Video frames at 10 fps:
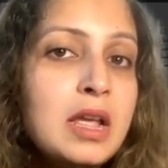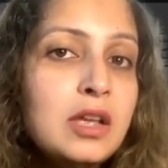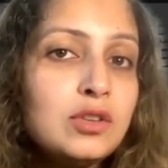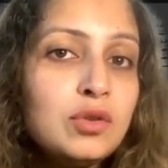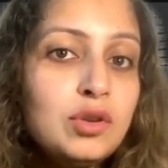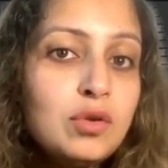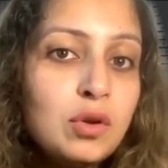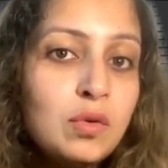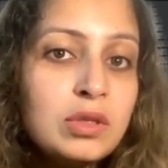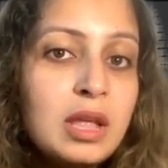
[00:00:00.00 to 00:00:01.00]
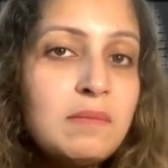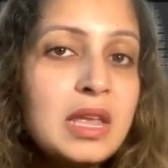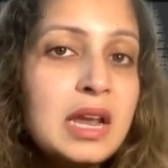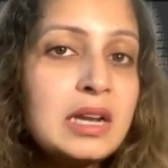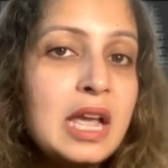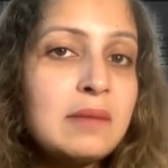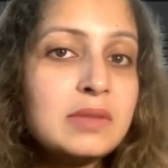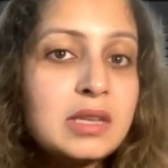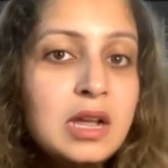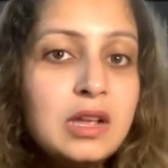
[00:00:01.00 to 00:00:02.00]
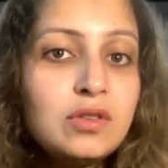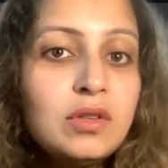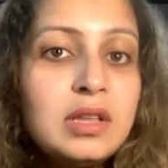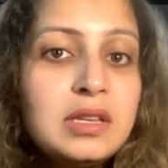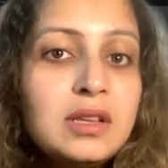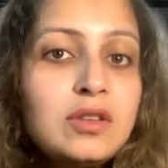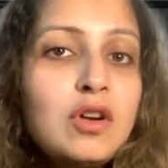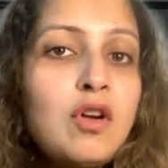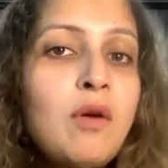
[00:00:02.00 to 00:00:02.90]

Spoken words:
So you clone them k times. So this is your